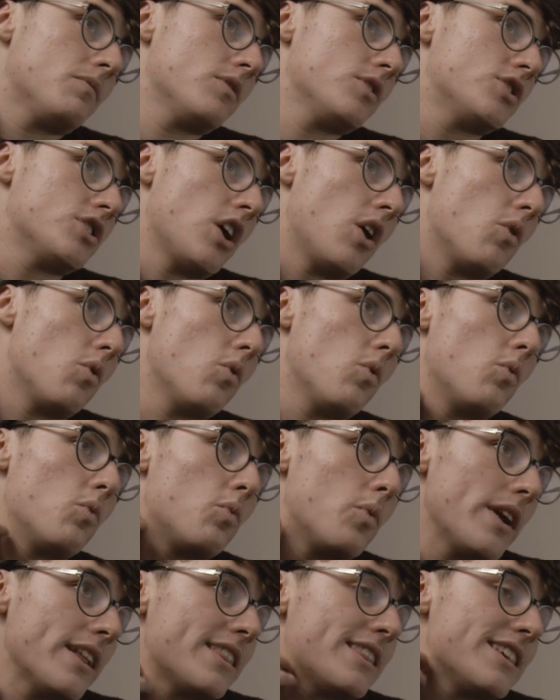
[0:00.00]
So
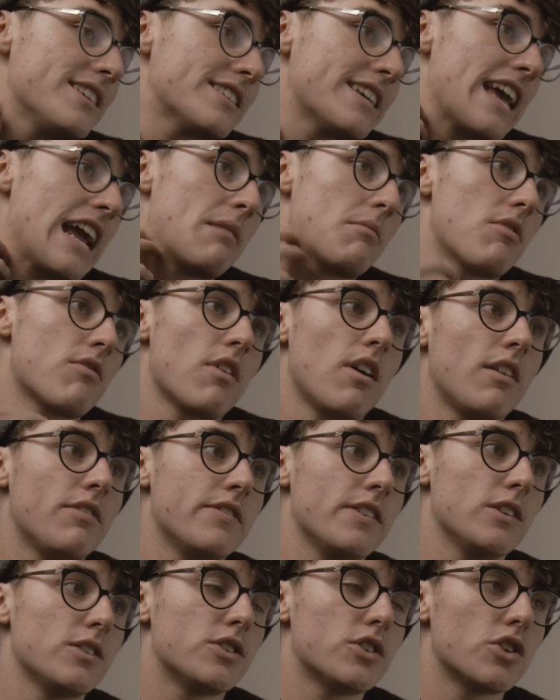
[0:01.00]
with this camera raw
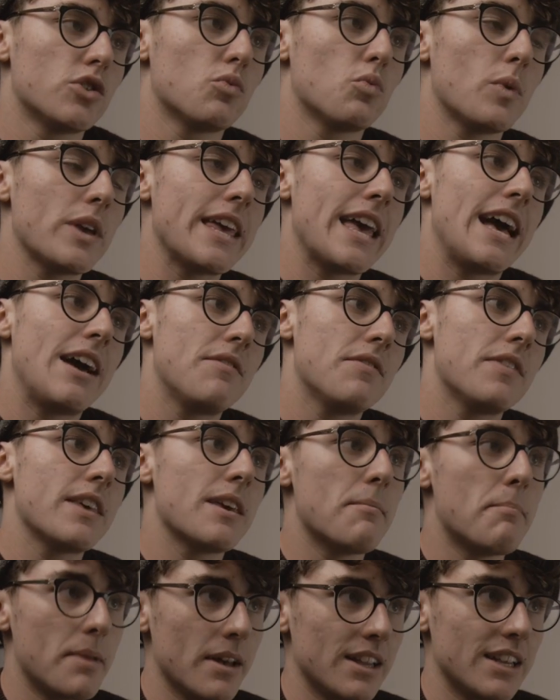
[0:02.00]
filter, we have
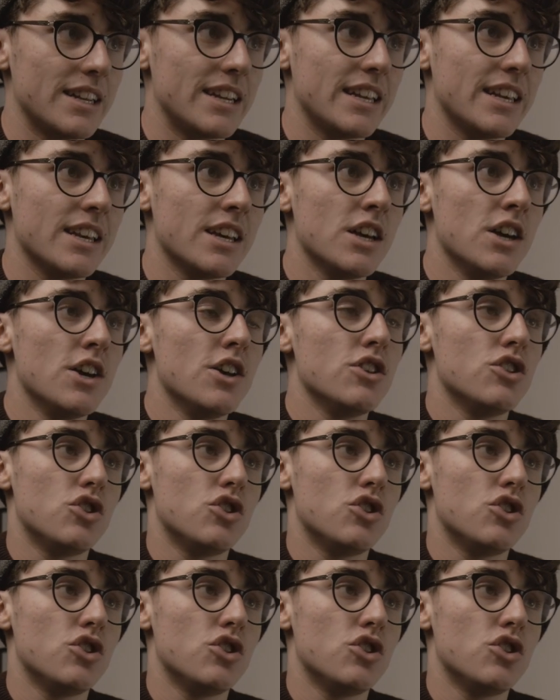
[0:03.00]
the ability